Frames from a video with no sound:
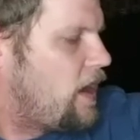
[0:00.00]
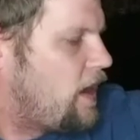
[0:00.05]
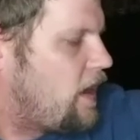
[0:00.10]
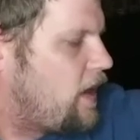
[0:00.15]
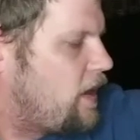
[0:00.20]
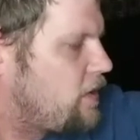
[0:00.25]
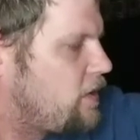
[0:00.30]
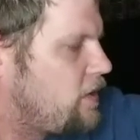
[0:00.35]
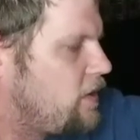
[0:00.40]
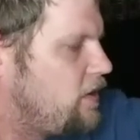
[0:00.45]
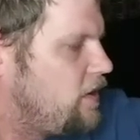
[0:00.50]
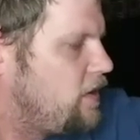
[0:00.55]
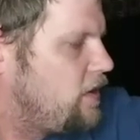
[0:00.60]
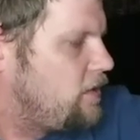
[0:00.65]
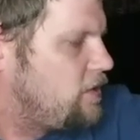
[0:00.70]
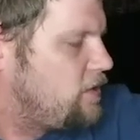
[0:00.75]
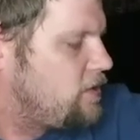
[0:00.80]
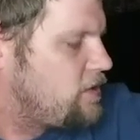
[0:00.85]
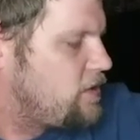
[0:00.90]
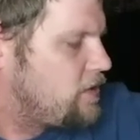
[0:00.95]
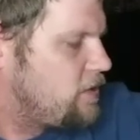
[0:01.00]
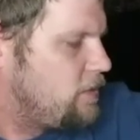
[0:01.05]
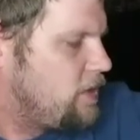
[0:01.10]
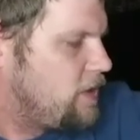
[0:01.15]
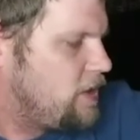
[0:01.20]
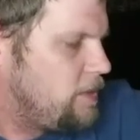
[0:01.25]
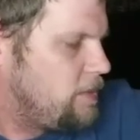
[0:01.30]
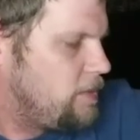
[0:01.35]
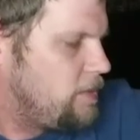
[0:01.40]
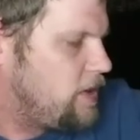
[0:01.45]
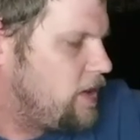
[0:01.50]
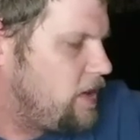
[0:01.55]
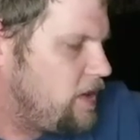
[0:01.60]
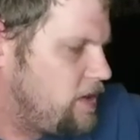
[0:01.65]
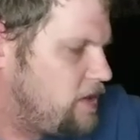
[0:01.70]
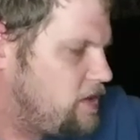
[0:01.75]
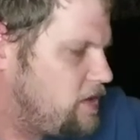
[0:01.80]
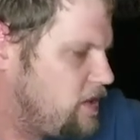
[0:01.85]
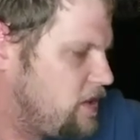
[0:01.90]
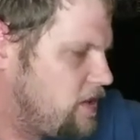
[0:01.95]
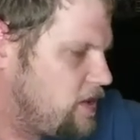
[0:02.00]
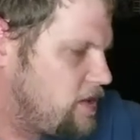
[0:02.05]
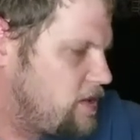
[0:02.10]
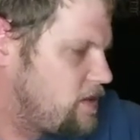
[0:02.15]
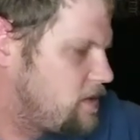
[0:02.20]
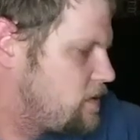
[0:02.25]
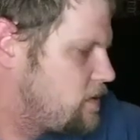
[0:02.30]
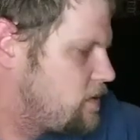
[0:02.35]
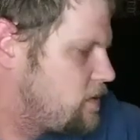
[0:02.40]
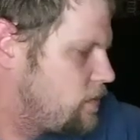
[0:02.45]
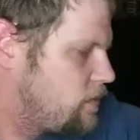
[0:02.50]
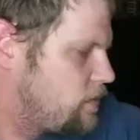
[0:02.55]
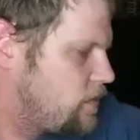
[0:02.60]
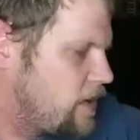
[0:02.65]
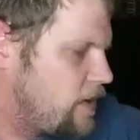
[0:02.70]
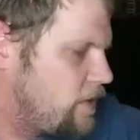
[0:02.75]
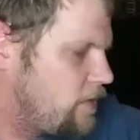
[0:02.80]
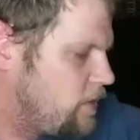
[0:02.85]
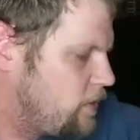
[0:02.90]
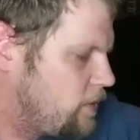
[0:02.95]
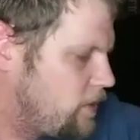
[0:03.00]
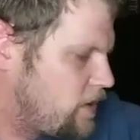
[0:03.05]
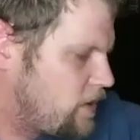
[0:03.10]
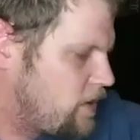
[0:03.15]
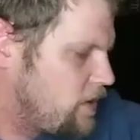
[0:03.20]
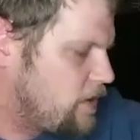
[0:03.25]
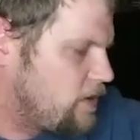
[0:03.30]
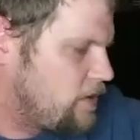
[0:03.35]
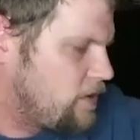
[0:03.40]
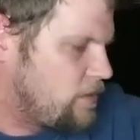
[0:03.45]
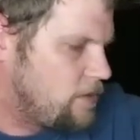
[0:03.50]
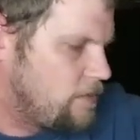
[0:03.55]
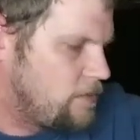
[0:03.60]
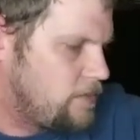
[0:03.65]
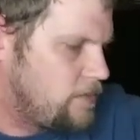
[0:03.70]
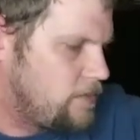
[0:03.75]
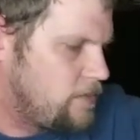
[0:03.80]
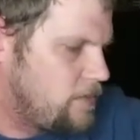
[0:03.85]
I really don't trim up bladed jigs, whatever you want to call them.